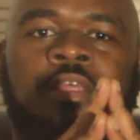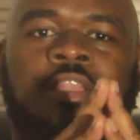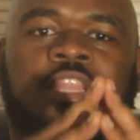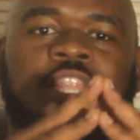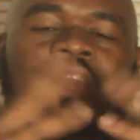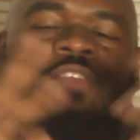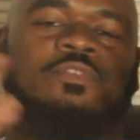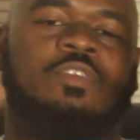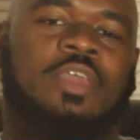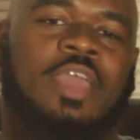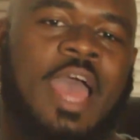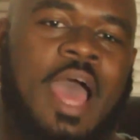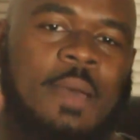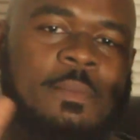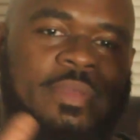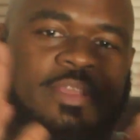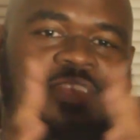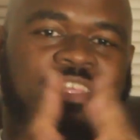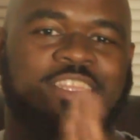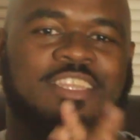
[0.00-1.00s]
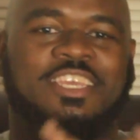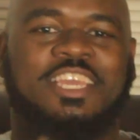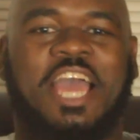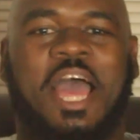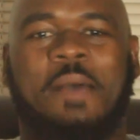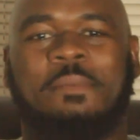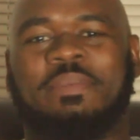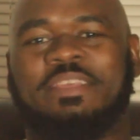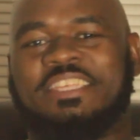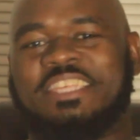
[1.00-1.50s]
Leave your comments in the
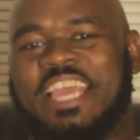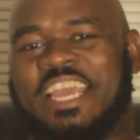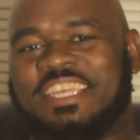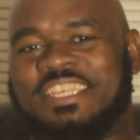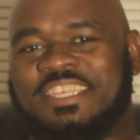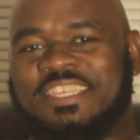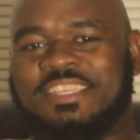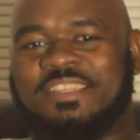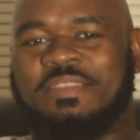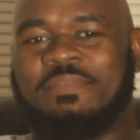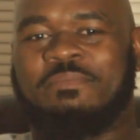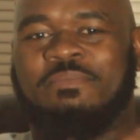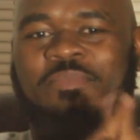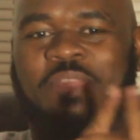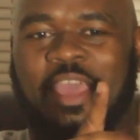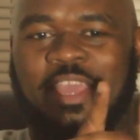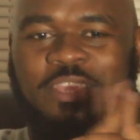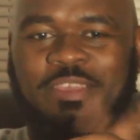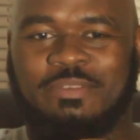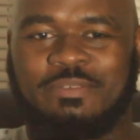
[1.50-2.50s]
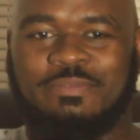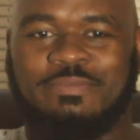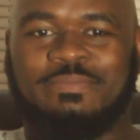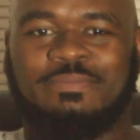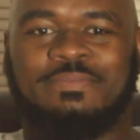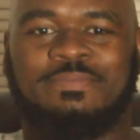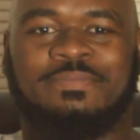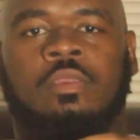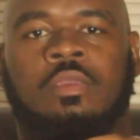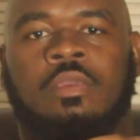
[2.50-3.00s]
comment section. Thank you.
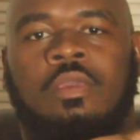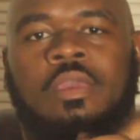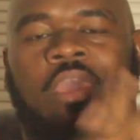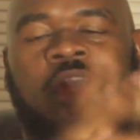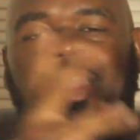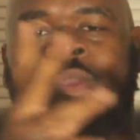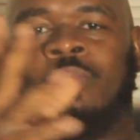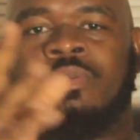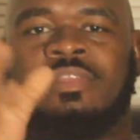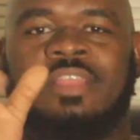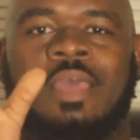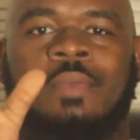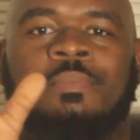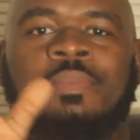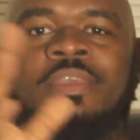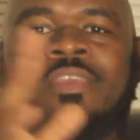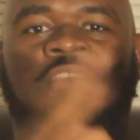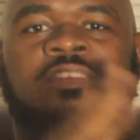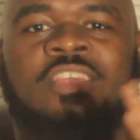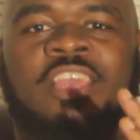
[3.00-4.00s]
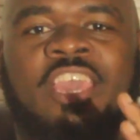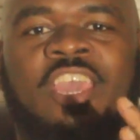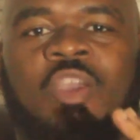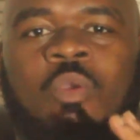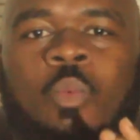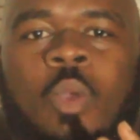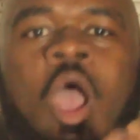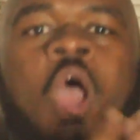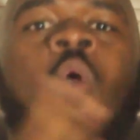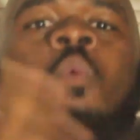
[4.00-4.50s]
And with that being
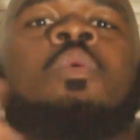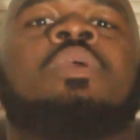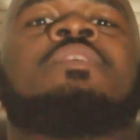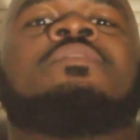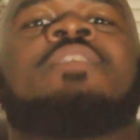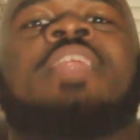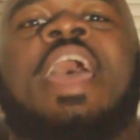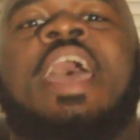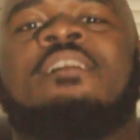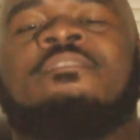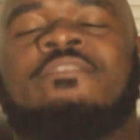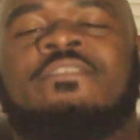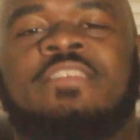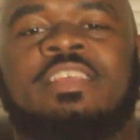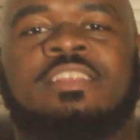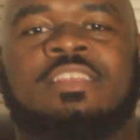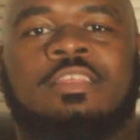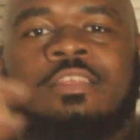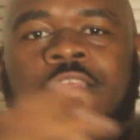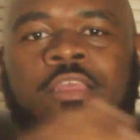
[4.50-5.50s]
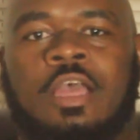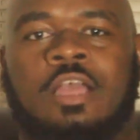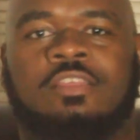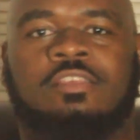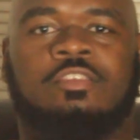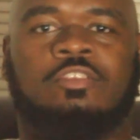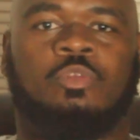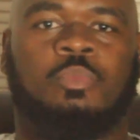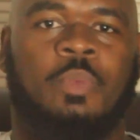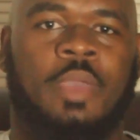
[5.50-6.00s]
said, why are we even having these
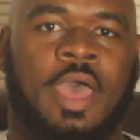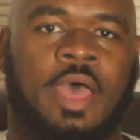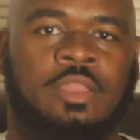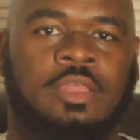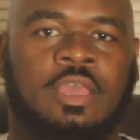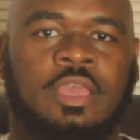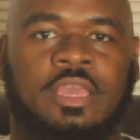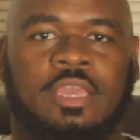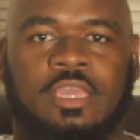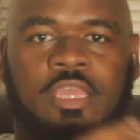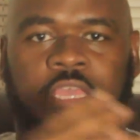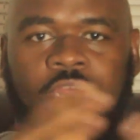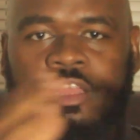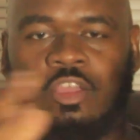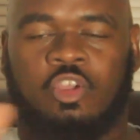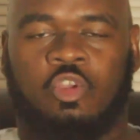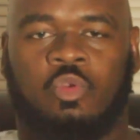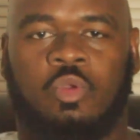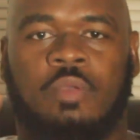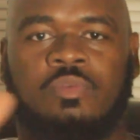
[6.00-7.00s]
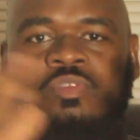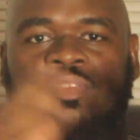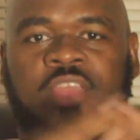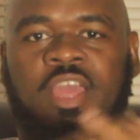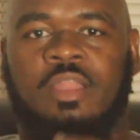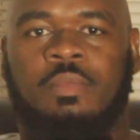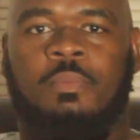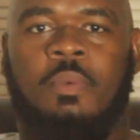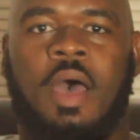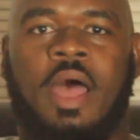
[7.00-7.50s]
discussions about getting corruption
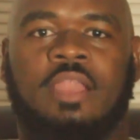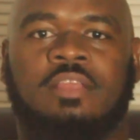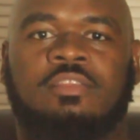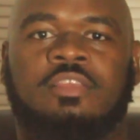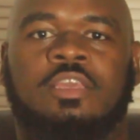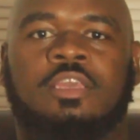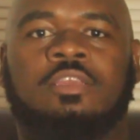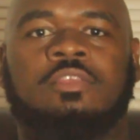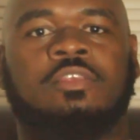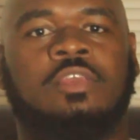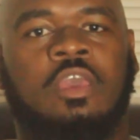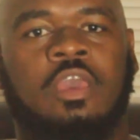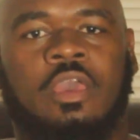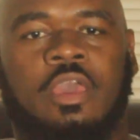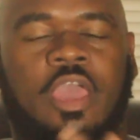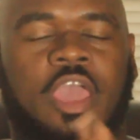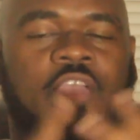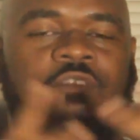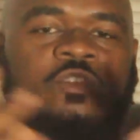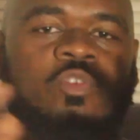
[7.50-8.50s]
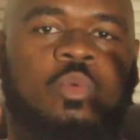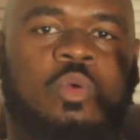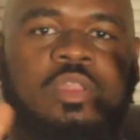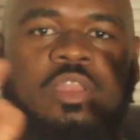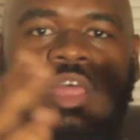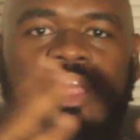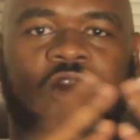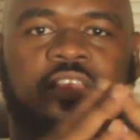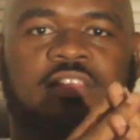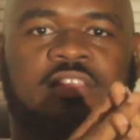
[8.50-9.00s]
out of politics?
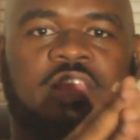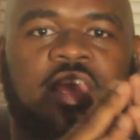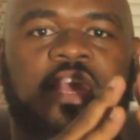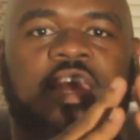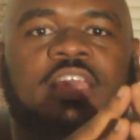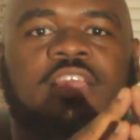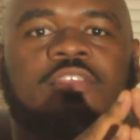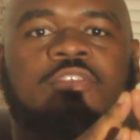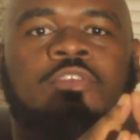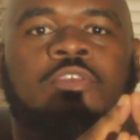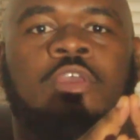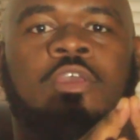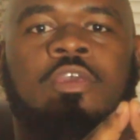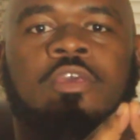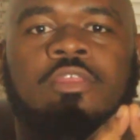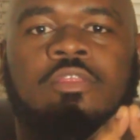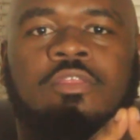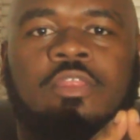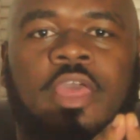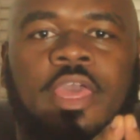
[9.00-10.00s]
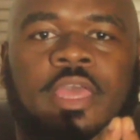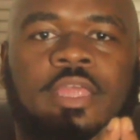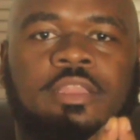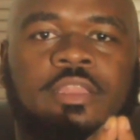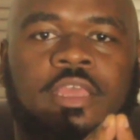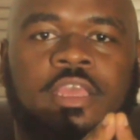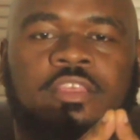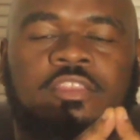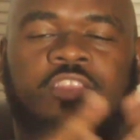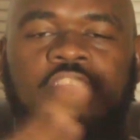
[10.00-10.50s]
Everyone understands that
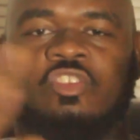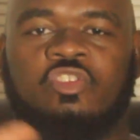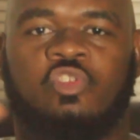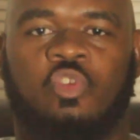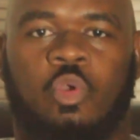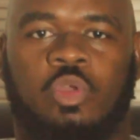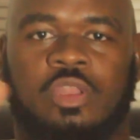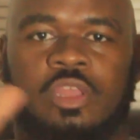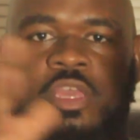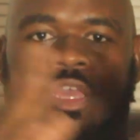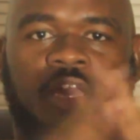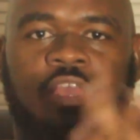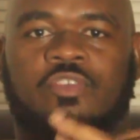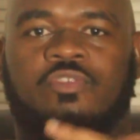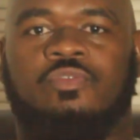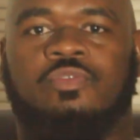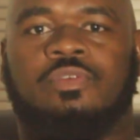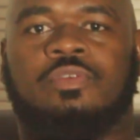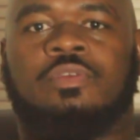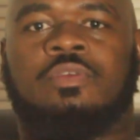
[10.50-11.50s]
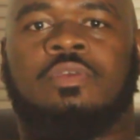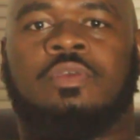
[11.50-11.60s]
it's destroying the country.